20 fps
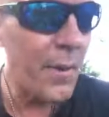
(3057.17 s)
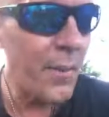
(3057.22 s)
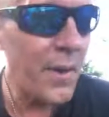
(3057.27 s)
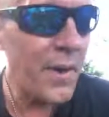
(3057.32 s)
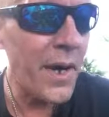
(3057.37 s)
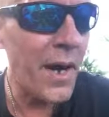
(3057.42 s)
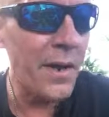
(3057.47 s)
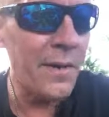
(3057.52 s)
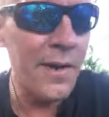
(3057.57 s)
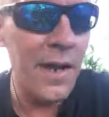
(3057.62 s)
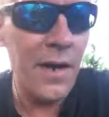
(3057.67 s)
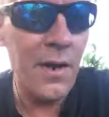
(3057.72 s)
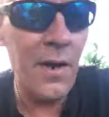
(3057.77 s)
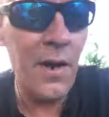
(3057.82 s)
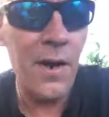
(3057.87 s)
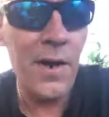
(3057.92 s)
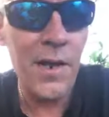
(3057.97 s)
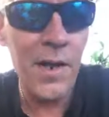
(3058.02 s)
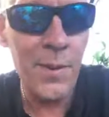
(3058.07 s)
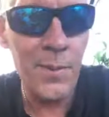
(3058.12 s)
We got down to
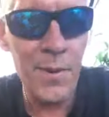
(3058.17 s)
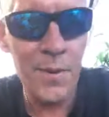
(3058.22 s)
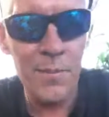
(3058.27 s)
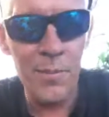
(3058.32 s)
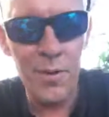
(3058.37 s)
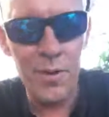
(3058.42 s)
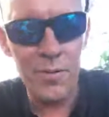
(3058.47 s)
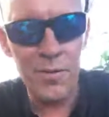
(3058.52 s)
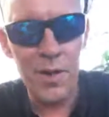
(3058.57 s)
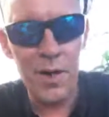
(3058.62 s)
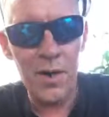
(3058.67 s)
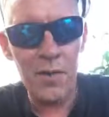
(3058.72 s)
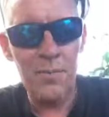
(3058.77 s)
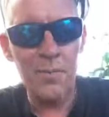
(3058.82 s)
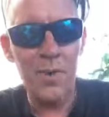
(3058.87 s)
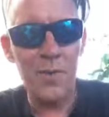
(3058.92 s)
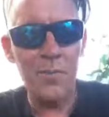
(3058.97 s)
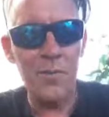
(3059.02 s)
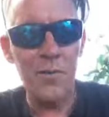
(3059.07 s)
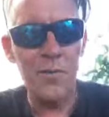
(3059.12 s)
Hollywood Boulevard,
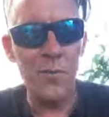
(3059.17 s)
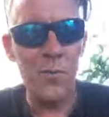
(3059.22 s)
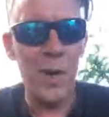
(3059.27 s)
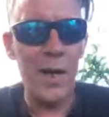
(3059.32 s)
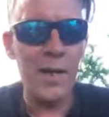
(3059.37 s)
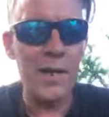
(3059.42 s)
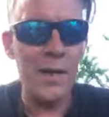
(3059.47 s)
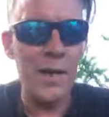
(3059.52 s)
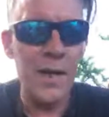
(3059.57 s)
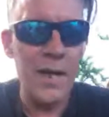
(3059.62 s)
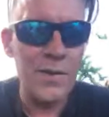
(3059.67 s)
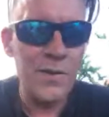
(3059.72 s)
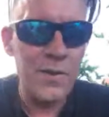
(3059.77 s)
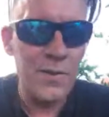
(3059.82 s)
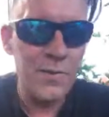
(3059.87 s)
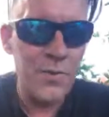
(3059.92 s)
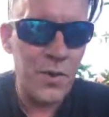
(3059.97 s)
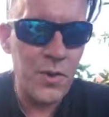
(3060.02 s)
people recognized him.